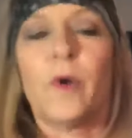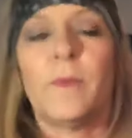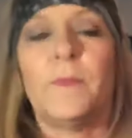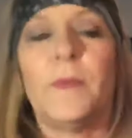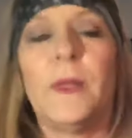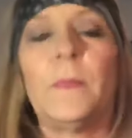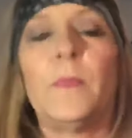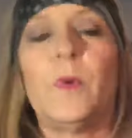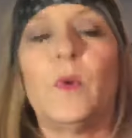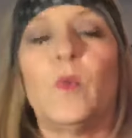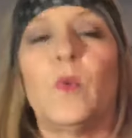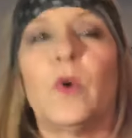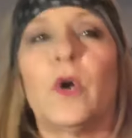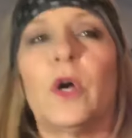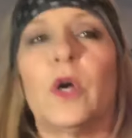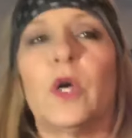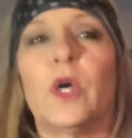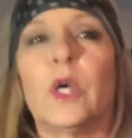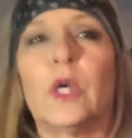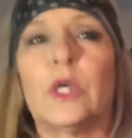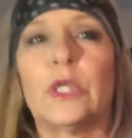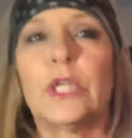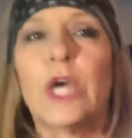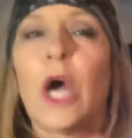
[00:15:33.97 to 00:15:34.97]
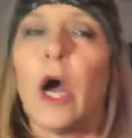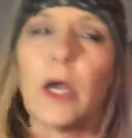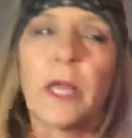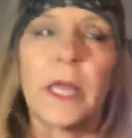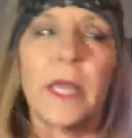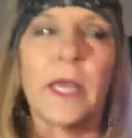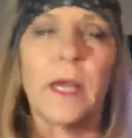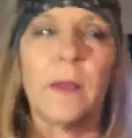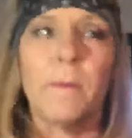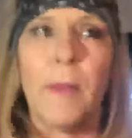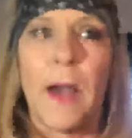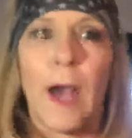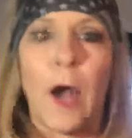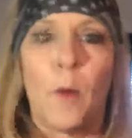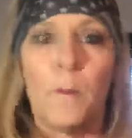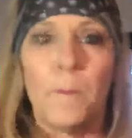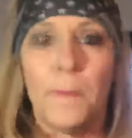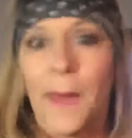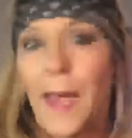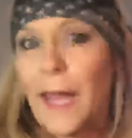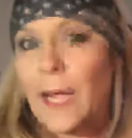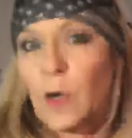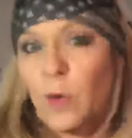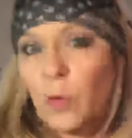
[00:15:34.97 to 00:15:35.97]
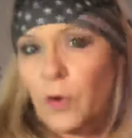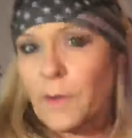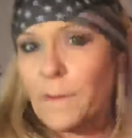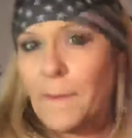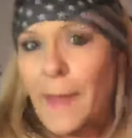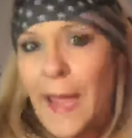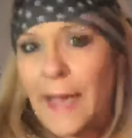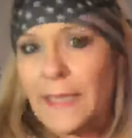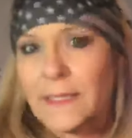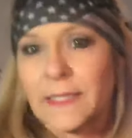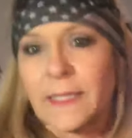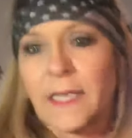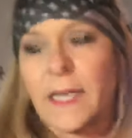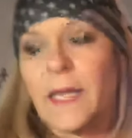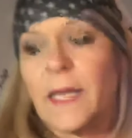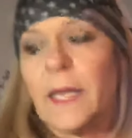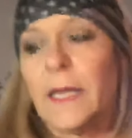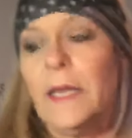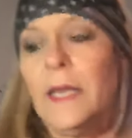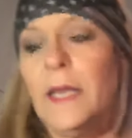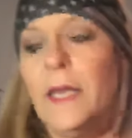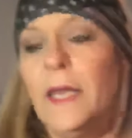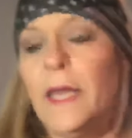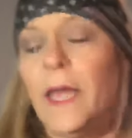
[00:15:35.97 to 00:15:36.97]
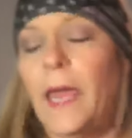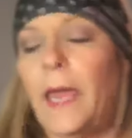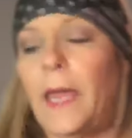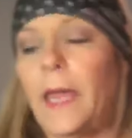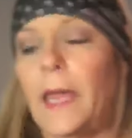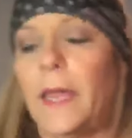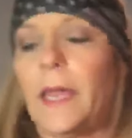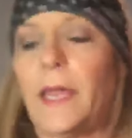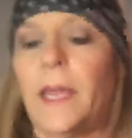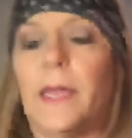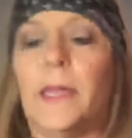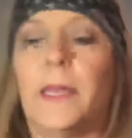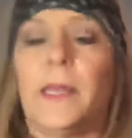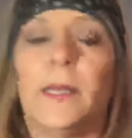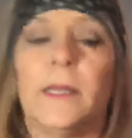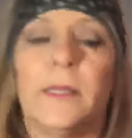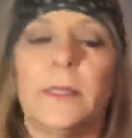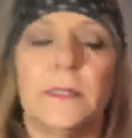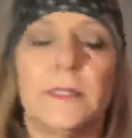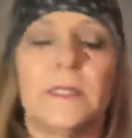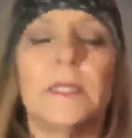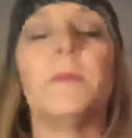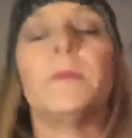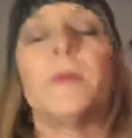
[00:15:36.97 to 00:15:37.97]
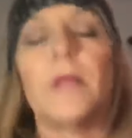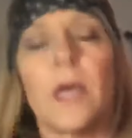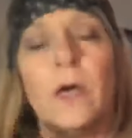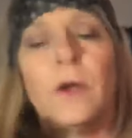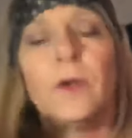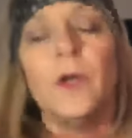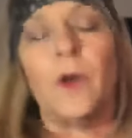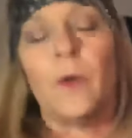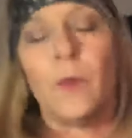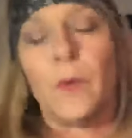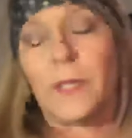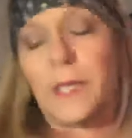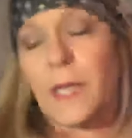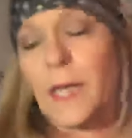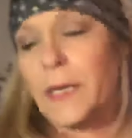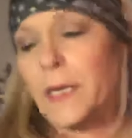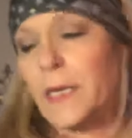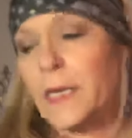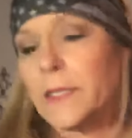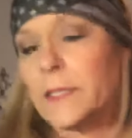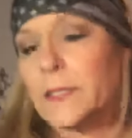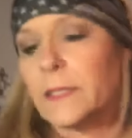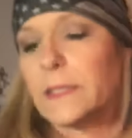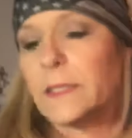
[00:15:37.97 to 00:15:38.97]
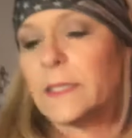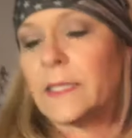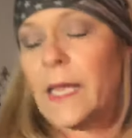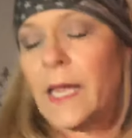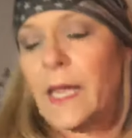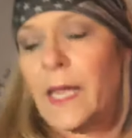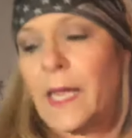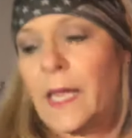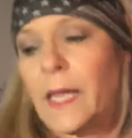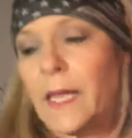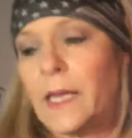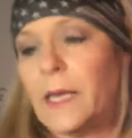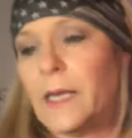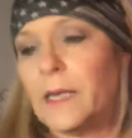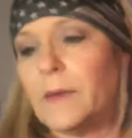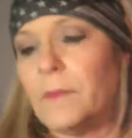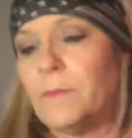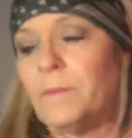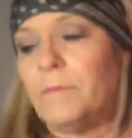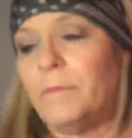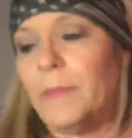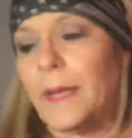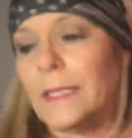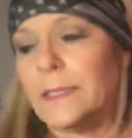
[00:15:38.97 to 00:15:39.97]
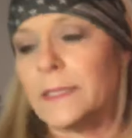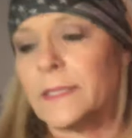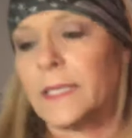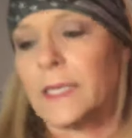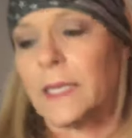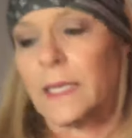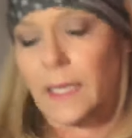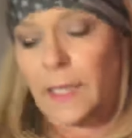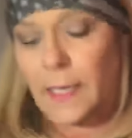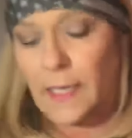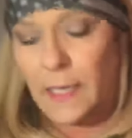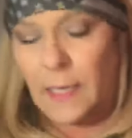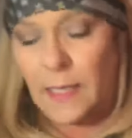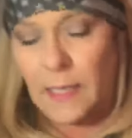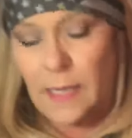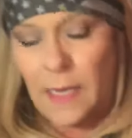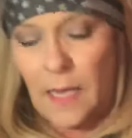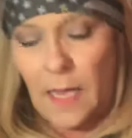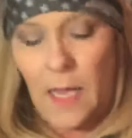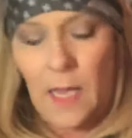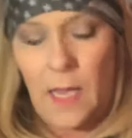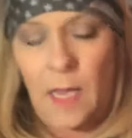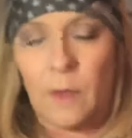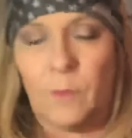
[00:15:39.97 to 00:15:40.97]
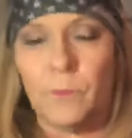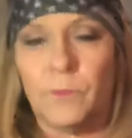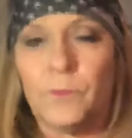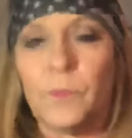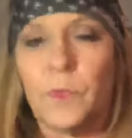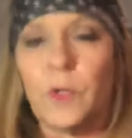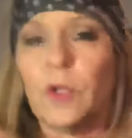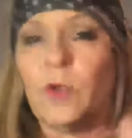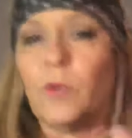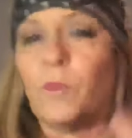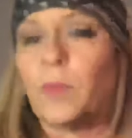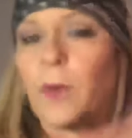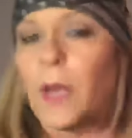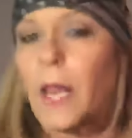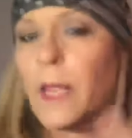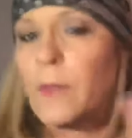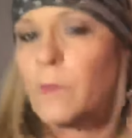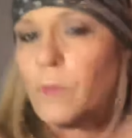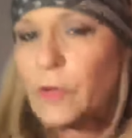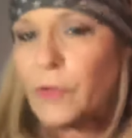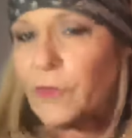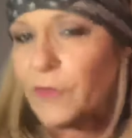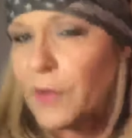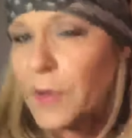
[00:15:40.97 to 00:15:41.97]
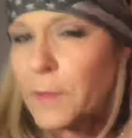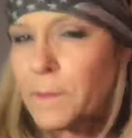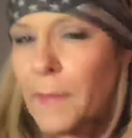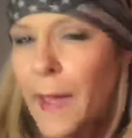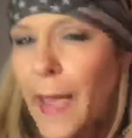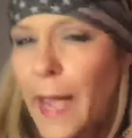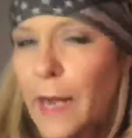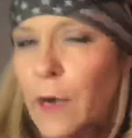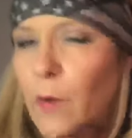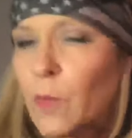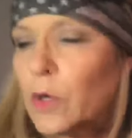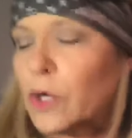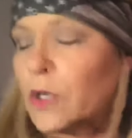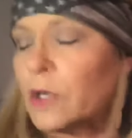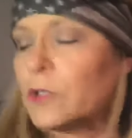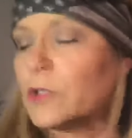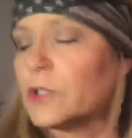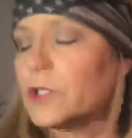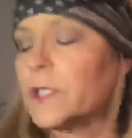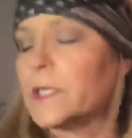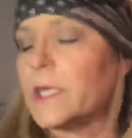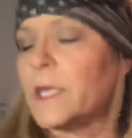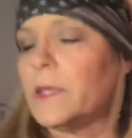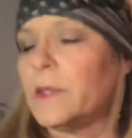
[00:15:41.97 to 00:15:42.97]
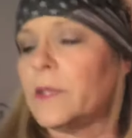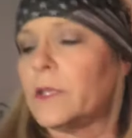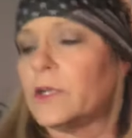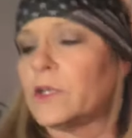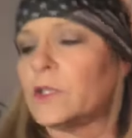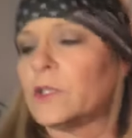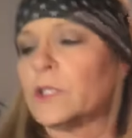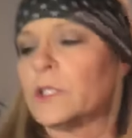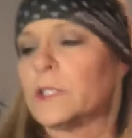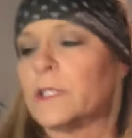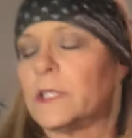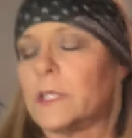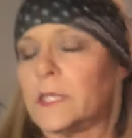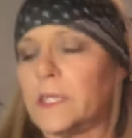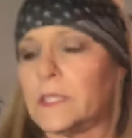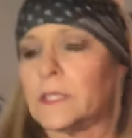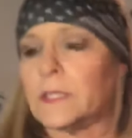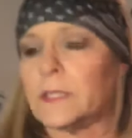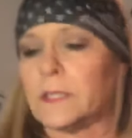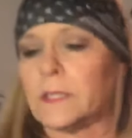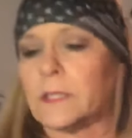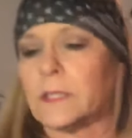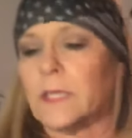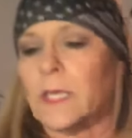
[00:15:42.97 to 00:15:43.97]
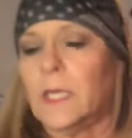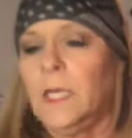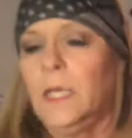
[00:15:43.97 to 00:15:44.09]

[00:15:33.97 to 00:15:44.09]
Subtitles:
people were talking about backward masking. And some of y'all know what that is. And basically, you play music backwards, and there's this